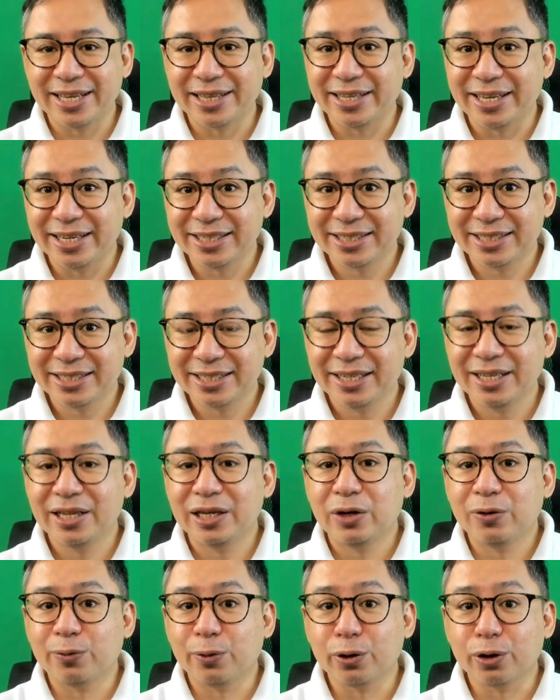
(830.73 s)
that is,
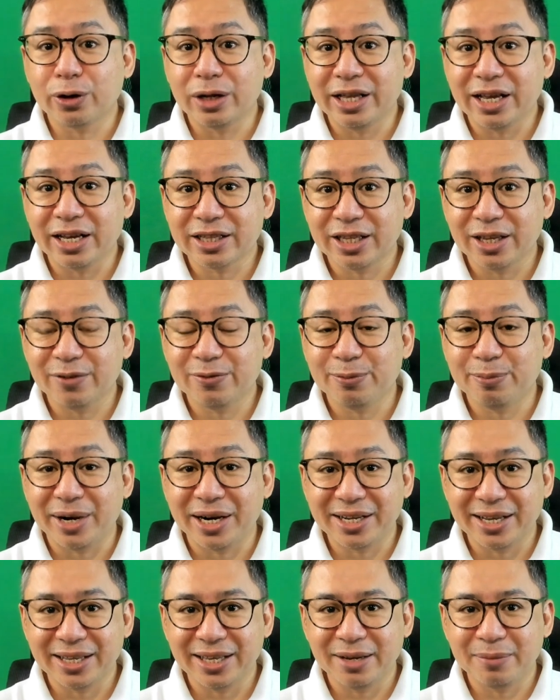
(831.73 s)
for collective
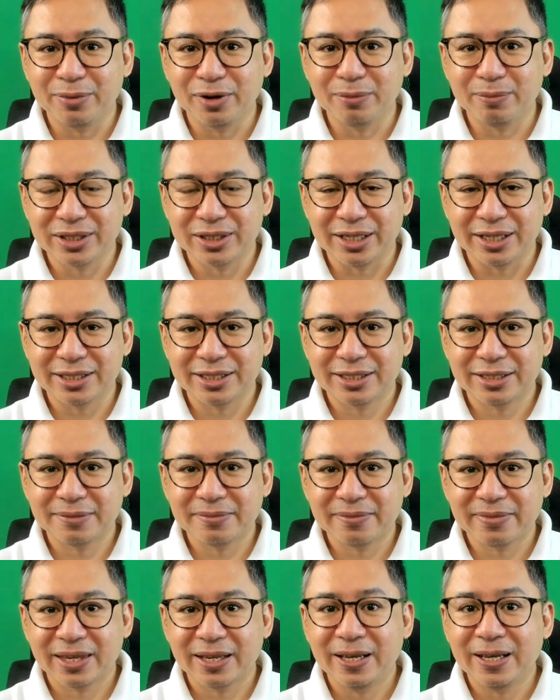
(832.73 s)
bargaining
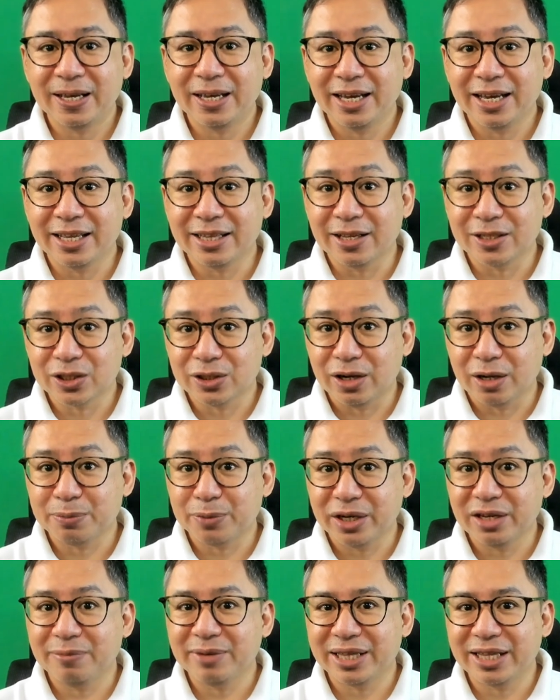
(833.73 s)
purposes. It does
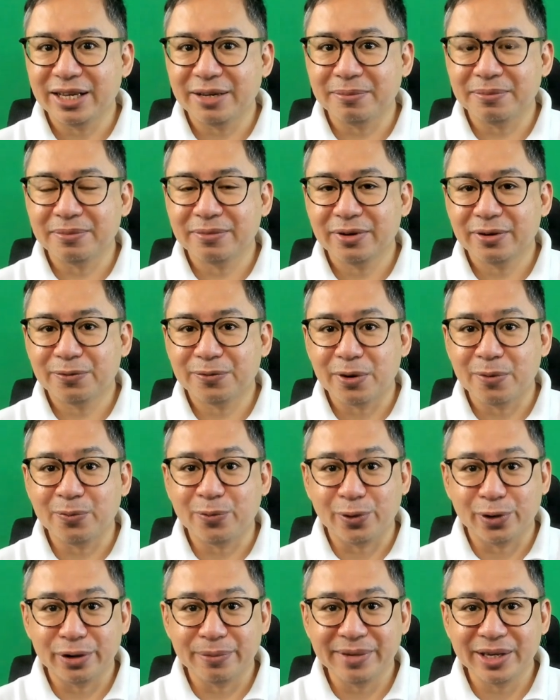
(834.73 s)
not prohibit them
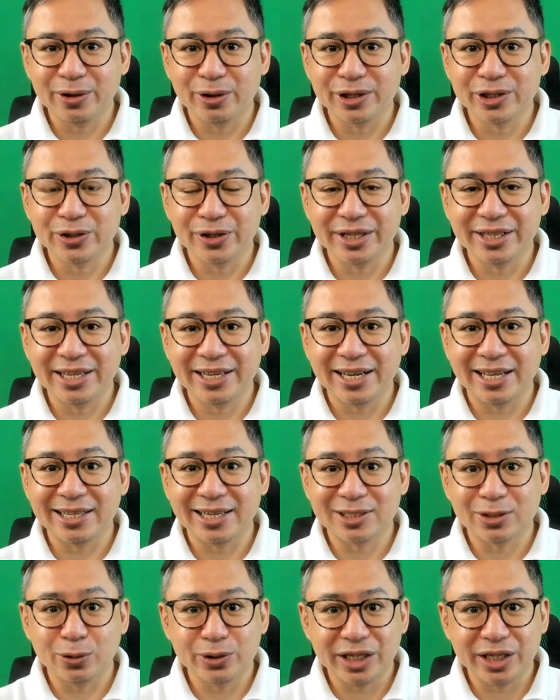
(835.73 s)
from forming or joining
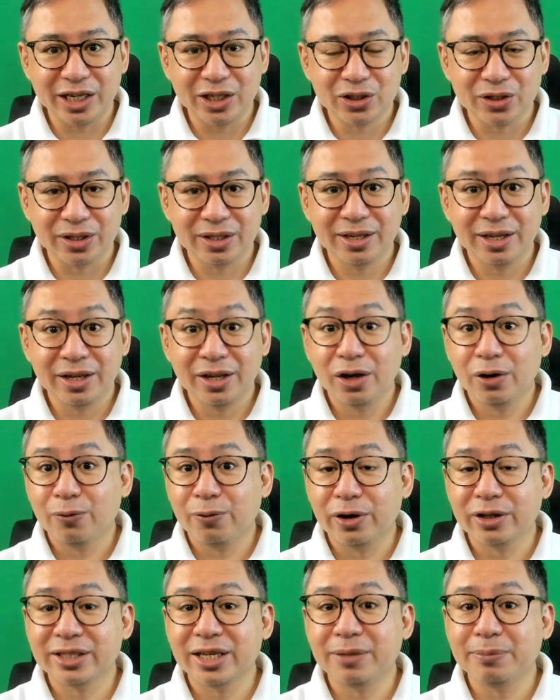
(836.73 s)
an association
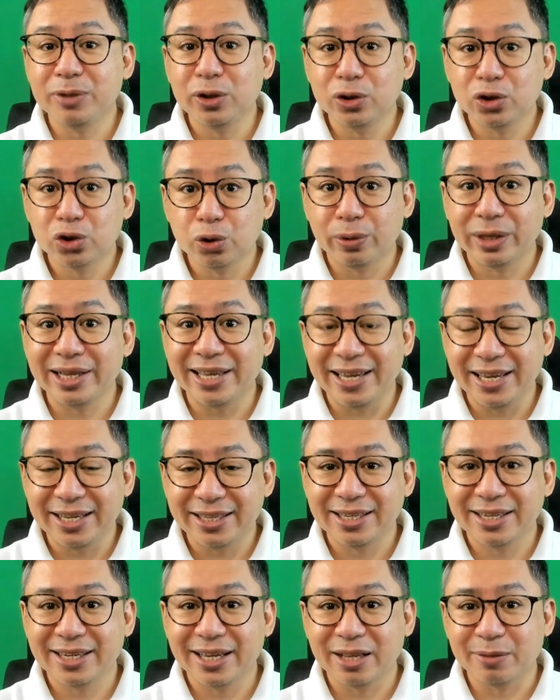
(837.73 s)
for their mutual
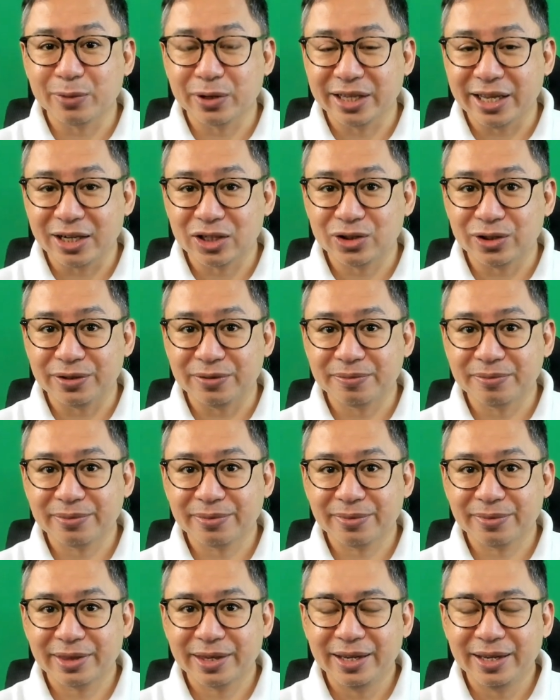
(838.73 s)
aid and protection.